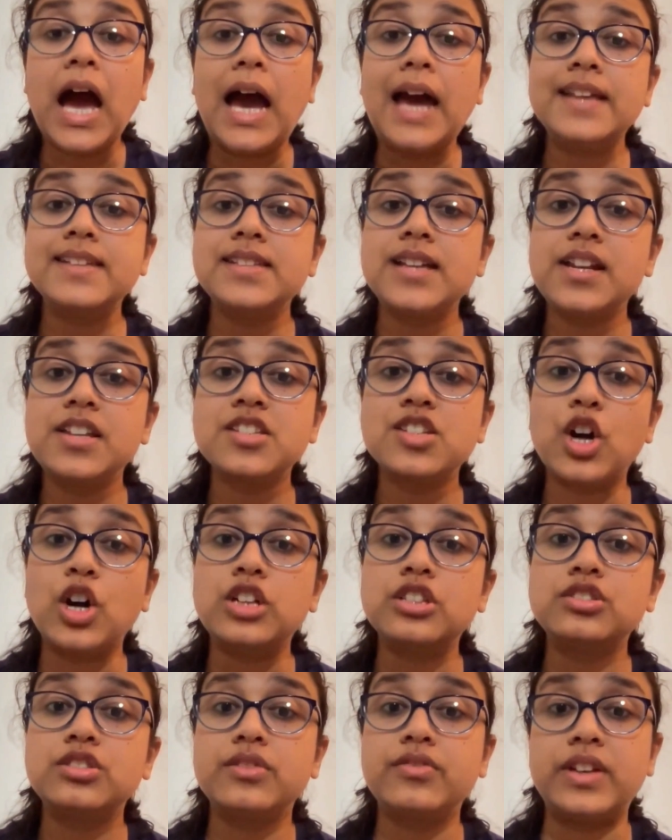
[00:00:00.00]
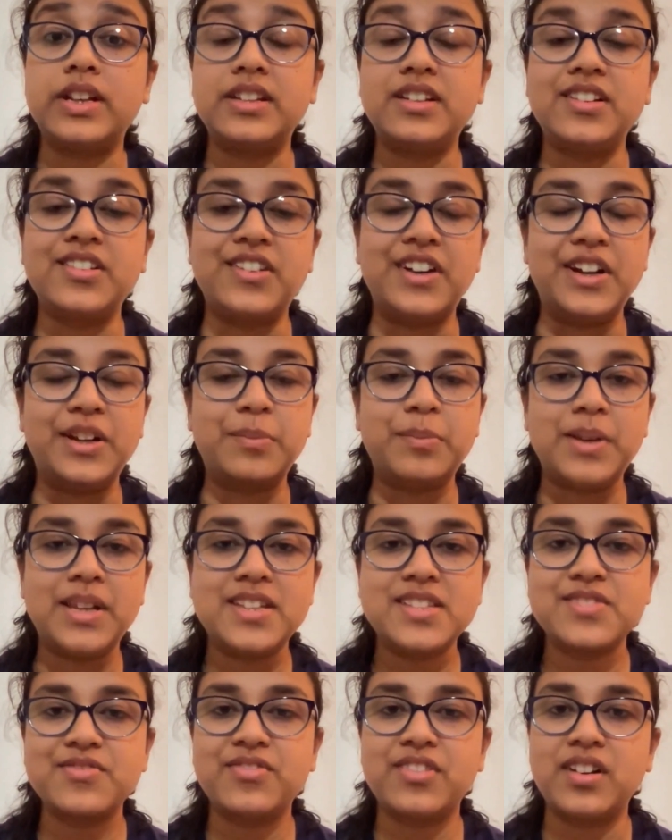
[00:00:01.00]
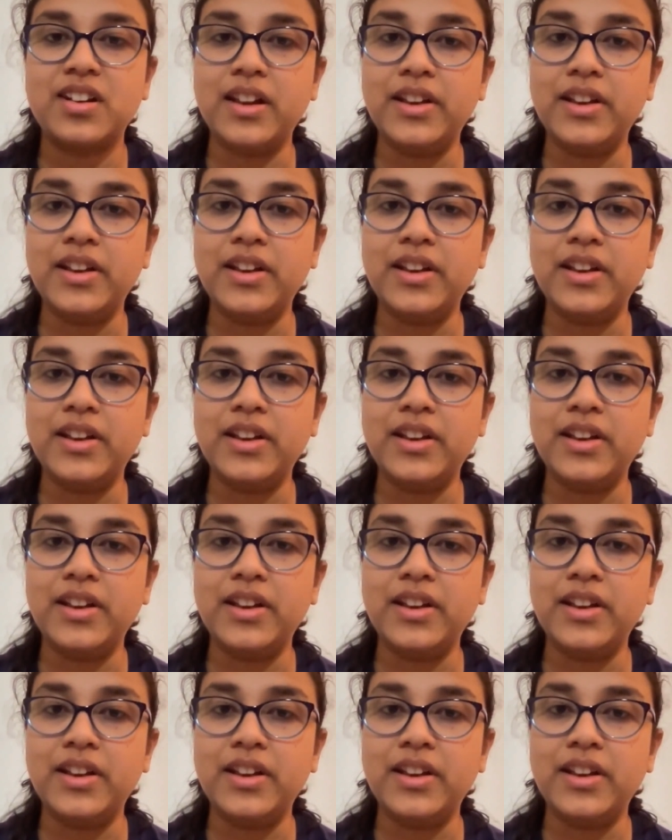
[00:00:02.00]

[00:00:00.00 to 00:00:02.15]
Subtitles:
IISER is also a very great place for